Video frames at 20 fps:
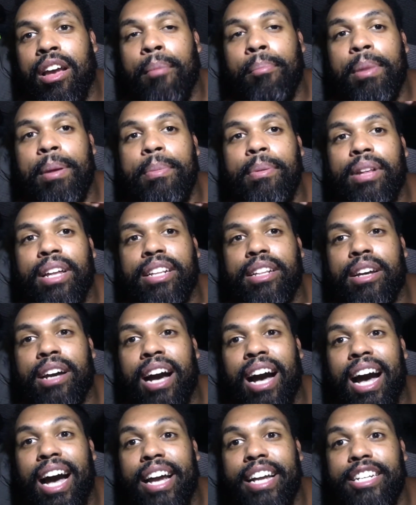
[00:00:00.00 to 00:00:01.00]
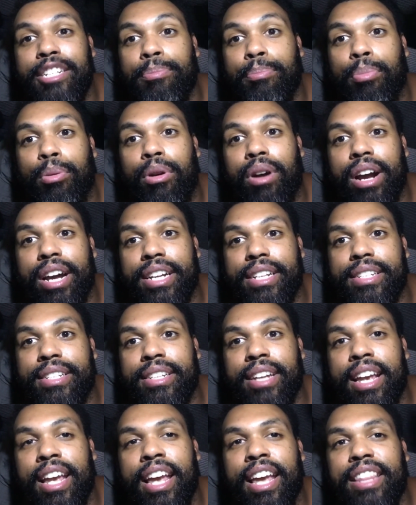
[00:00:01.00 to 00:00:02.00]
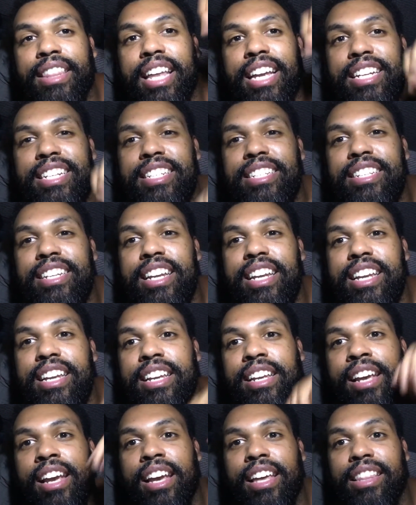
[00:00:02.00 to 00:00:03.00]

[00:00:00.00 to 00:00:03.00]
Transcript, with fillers: People like the highest price. They see